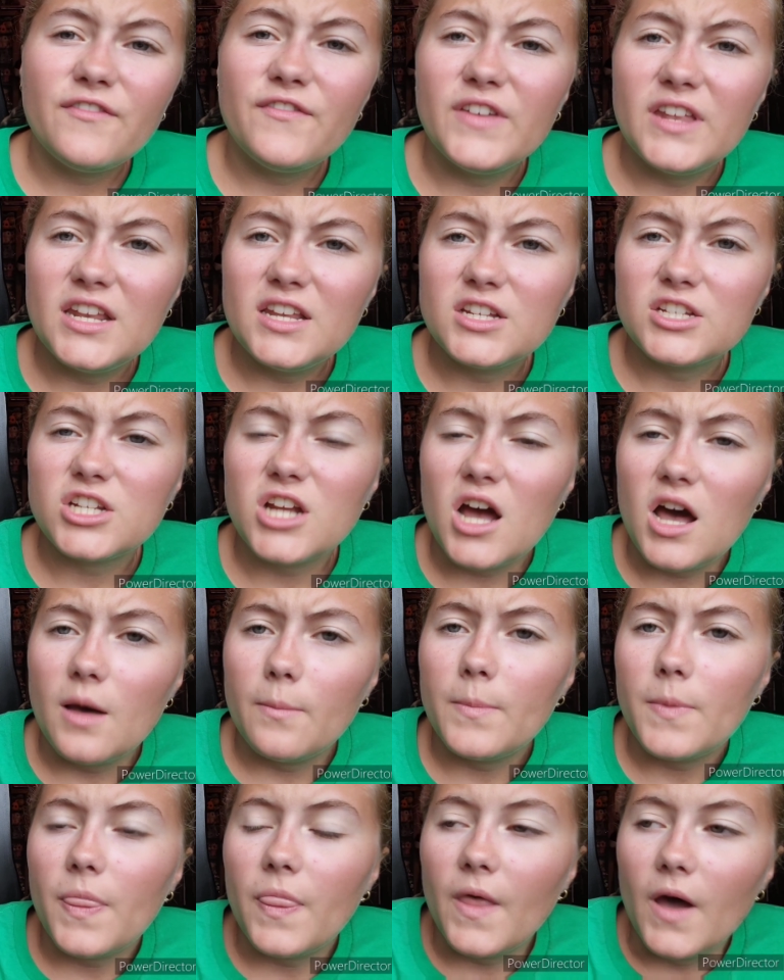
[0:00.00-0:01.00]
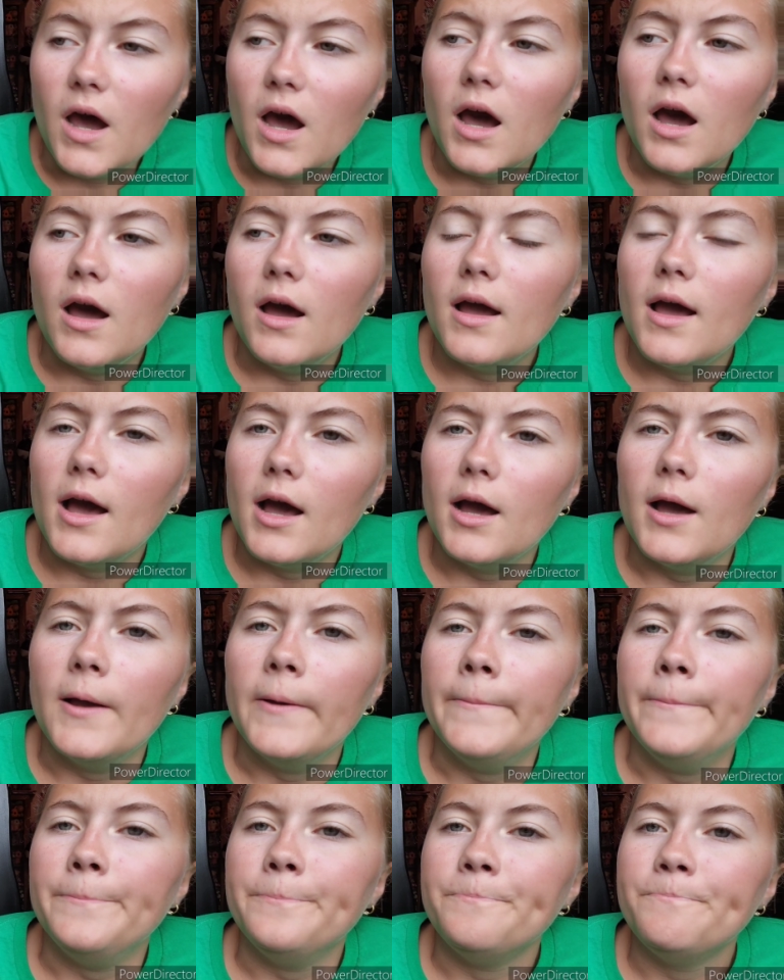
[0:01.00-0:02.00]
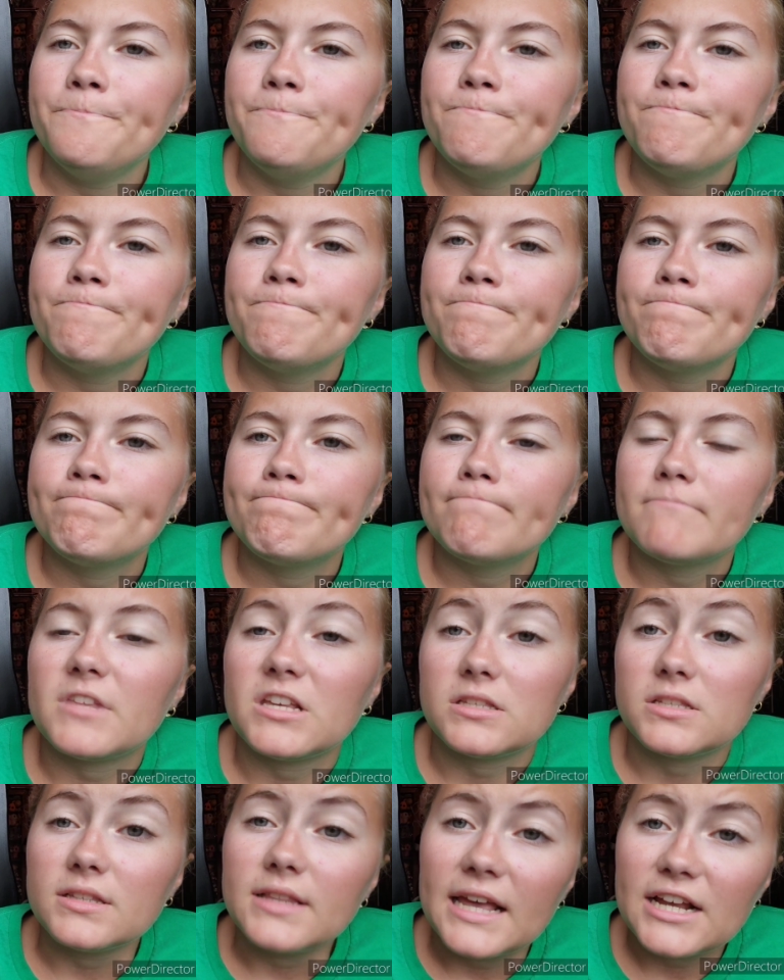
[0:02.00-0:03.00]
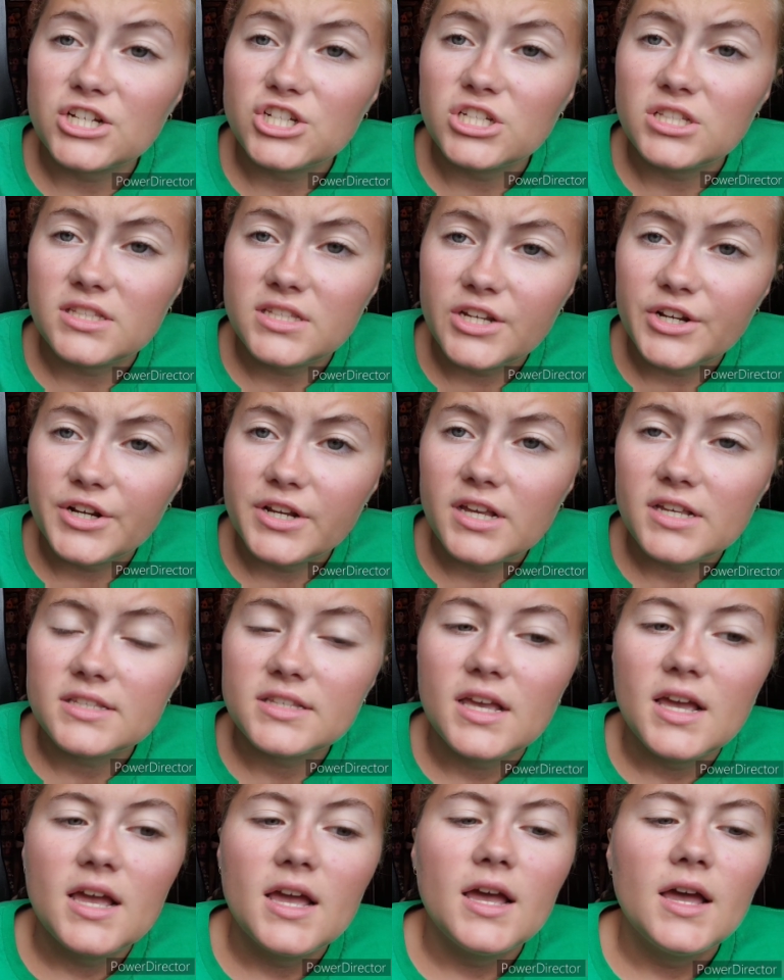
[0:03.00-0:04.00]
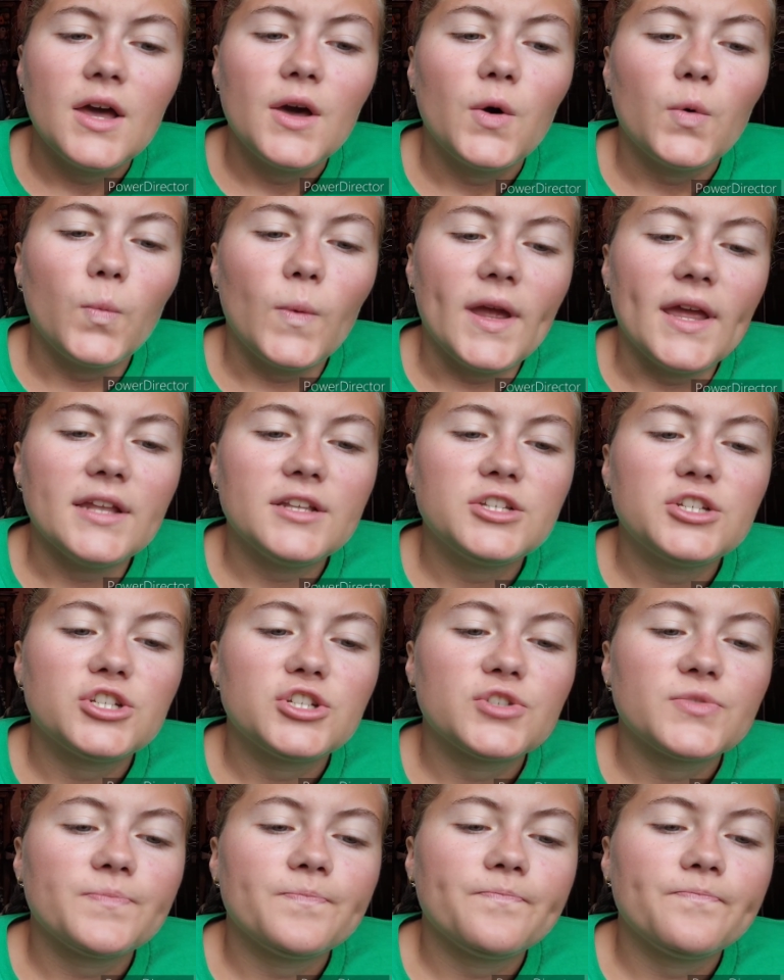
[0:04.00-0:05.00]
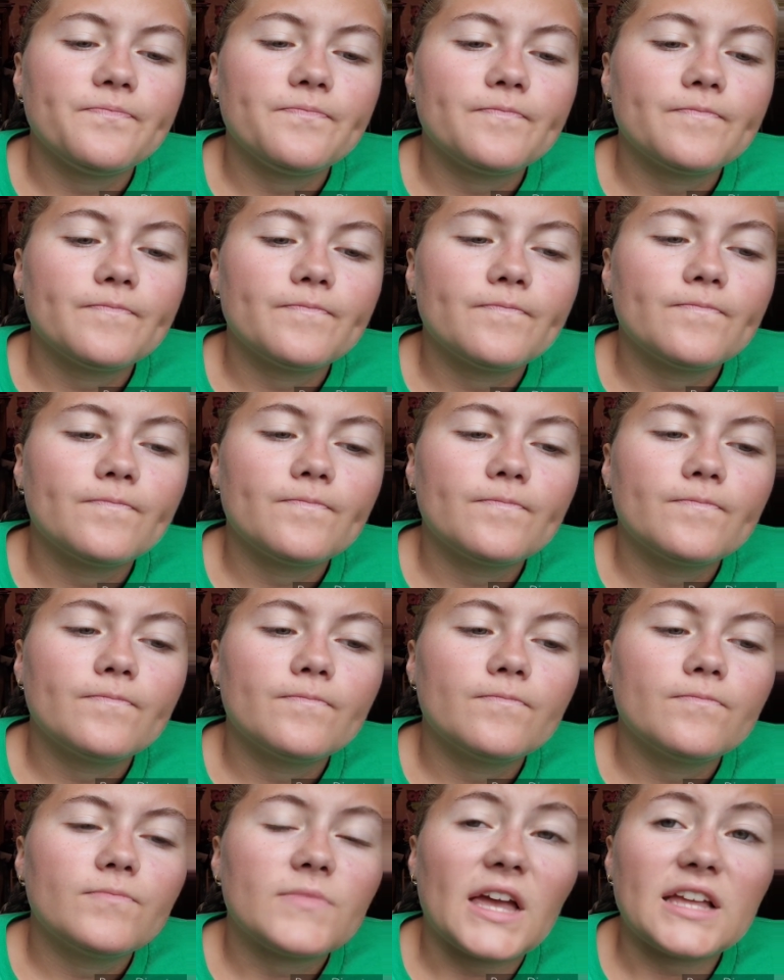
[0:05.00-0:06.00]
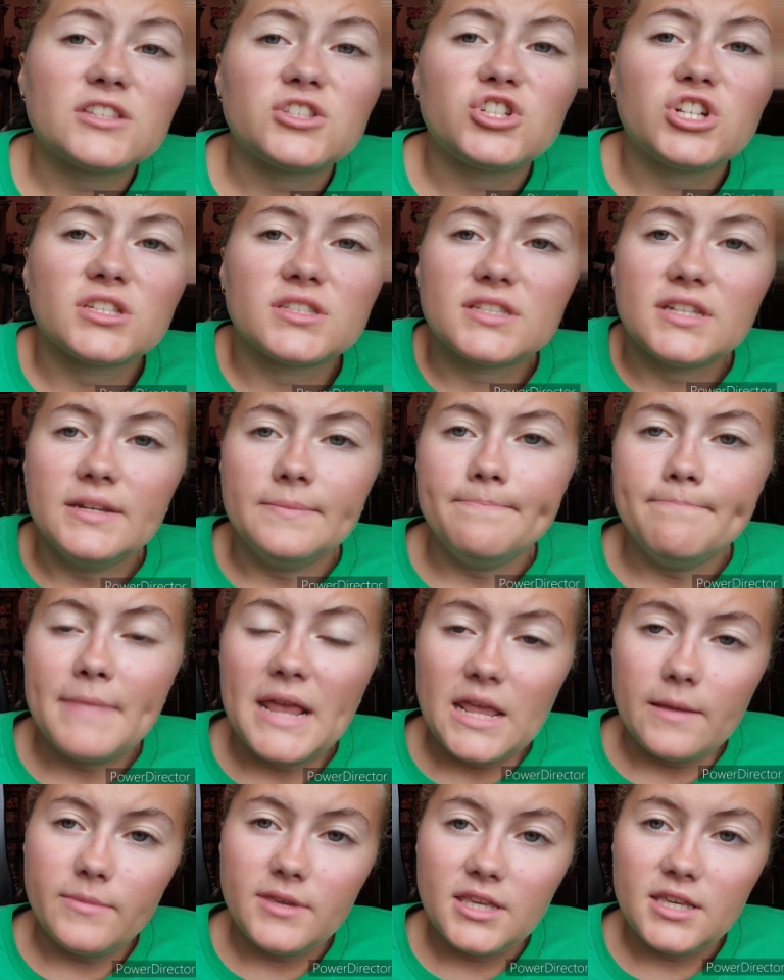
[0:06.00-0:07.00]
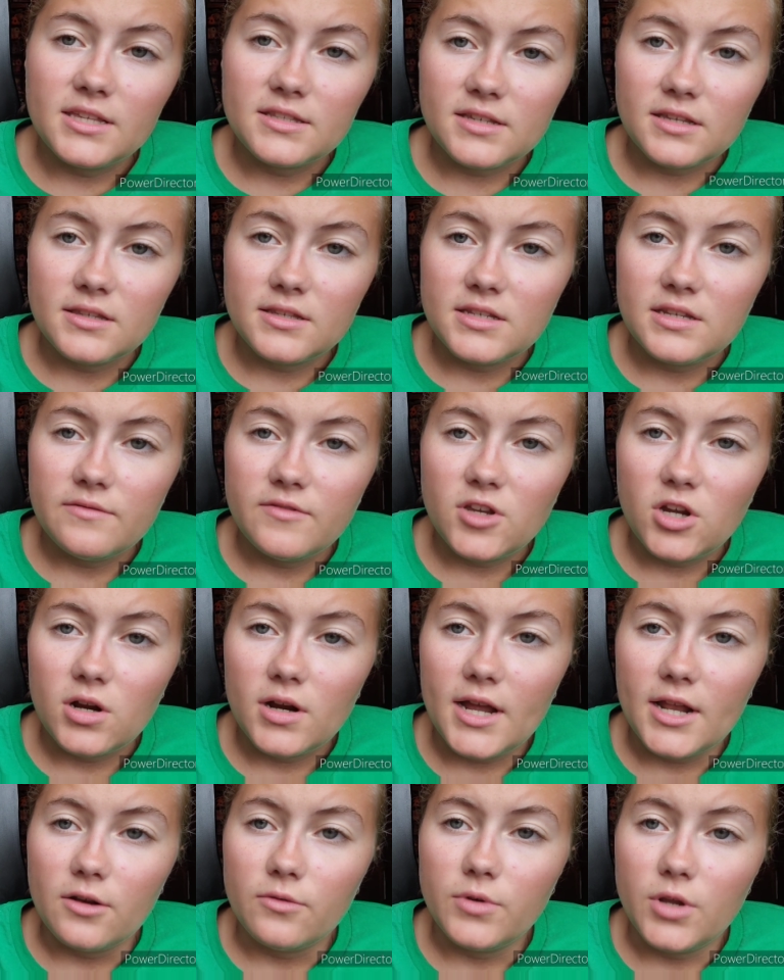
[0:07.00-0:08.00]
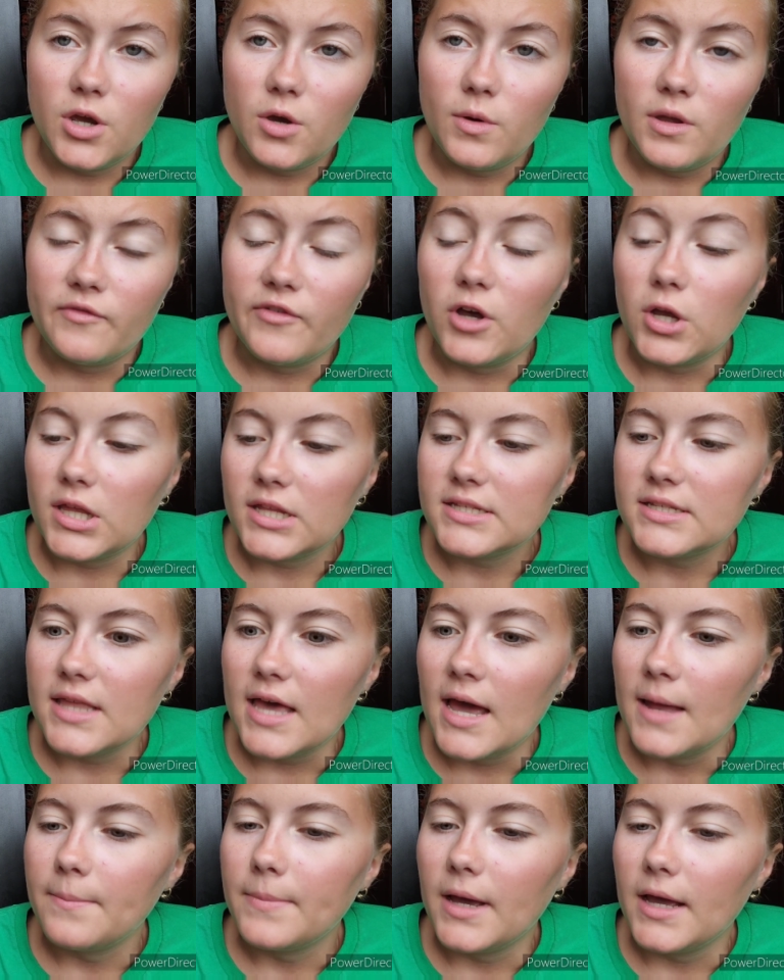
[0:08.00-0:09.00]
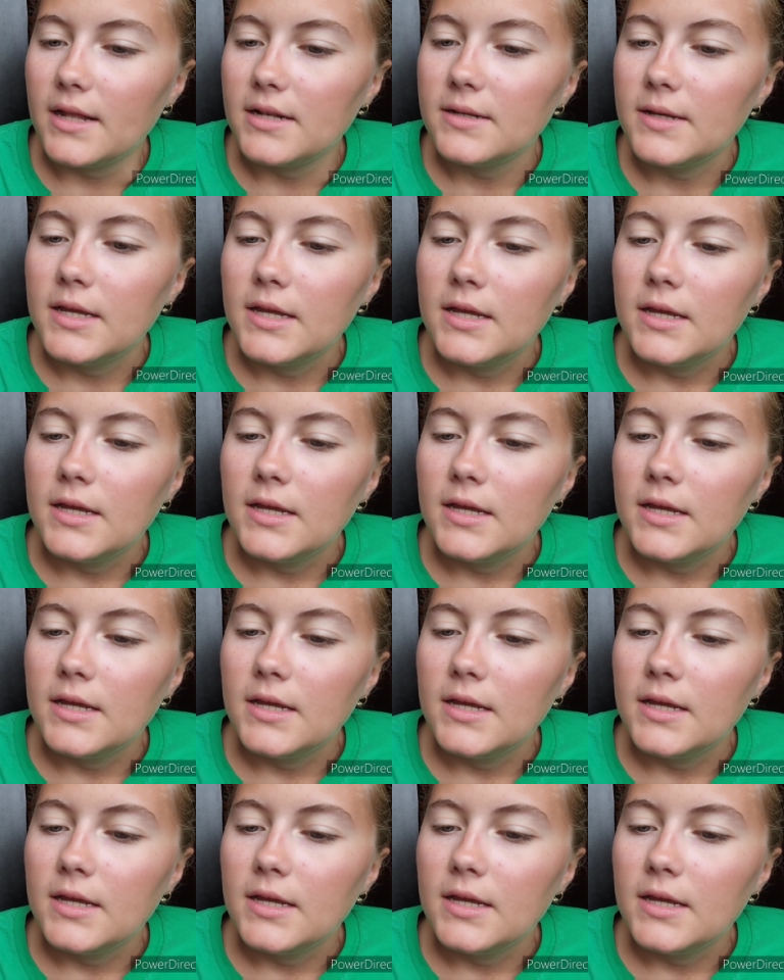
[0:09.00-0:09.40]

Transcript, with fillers: to finish up the, um, the selection series, which that's just in maybe it's on the TBR. I don't know if I'll get to that, but